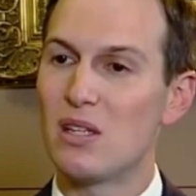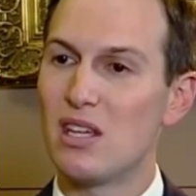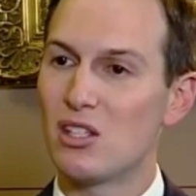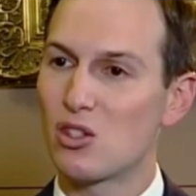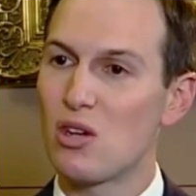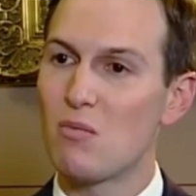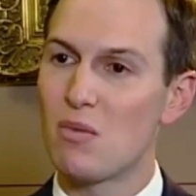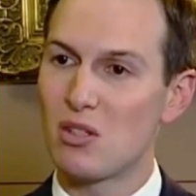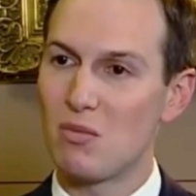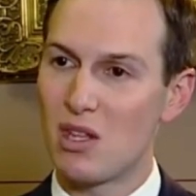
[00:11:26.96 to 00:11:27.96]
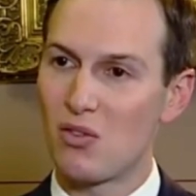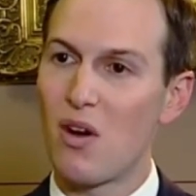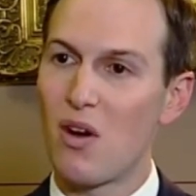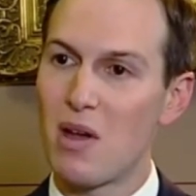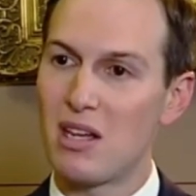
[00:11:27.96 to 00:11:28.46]
extremism that's
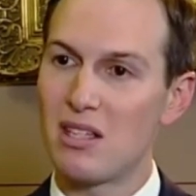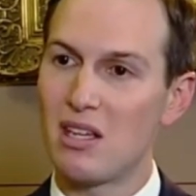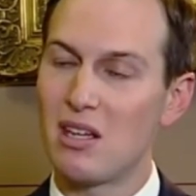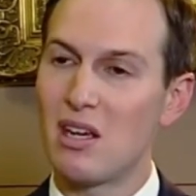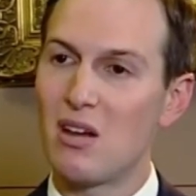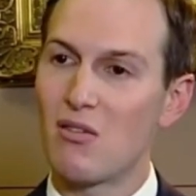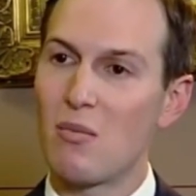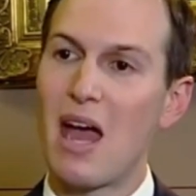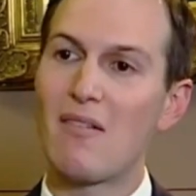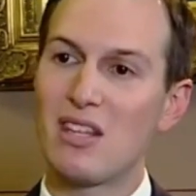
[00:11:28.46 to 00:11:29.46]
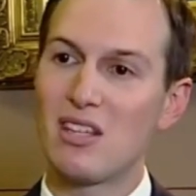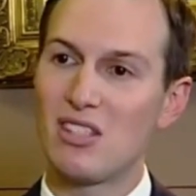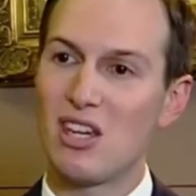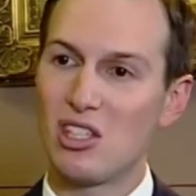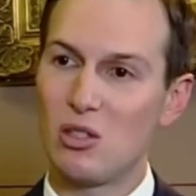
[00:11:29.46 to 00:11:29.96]
fomented from having
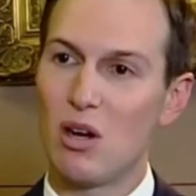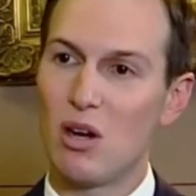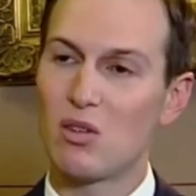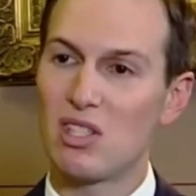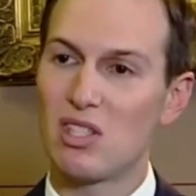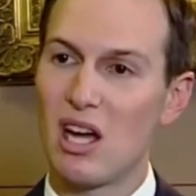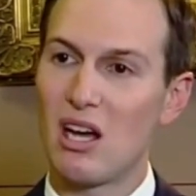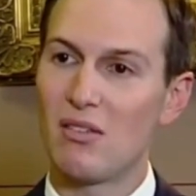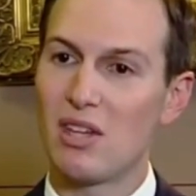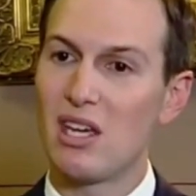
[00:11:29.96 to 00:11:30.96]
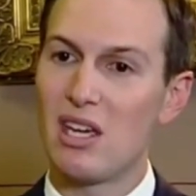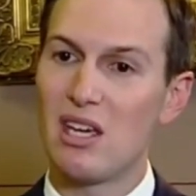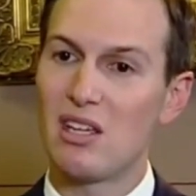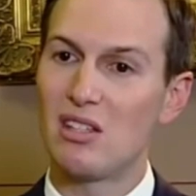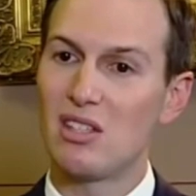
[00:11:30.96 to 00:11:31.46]
this issue unresolved
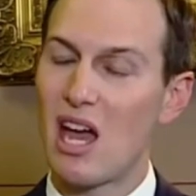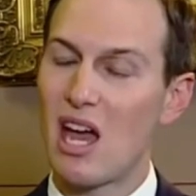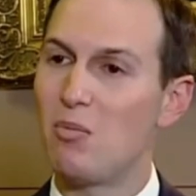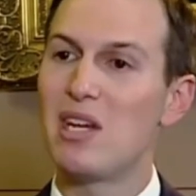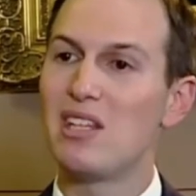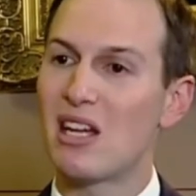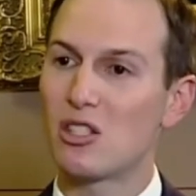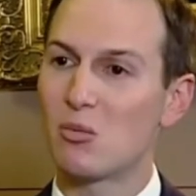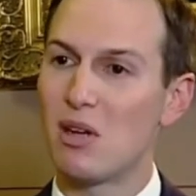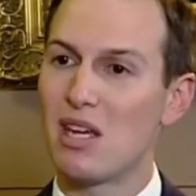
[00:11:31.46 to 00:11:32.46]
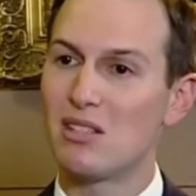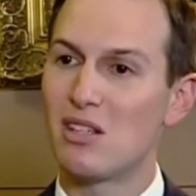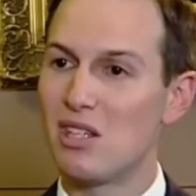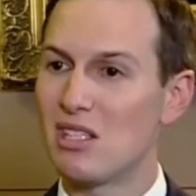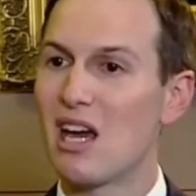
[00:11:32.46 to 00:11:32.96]
is at a big detriment
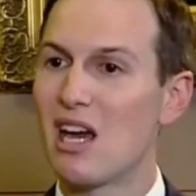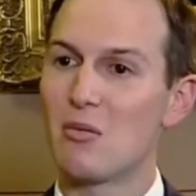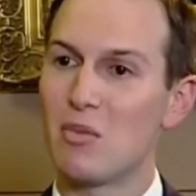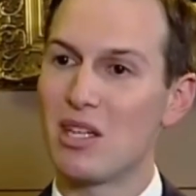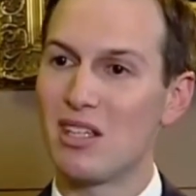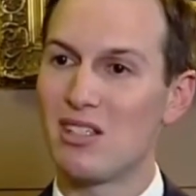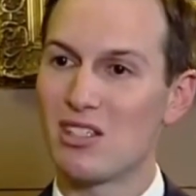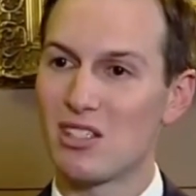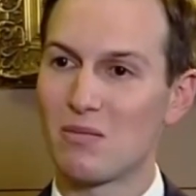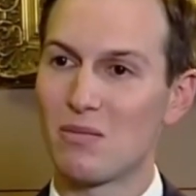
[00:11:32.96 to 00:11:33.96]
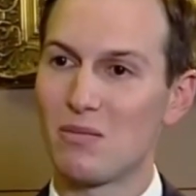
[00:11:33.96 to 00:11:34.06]
to the entire Middle East.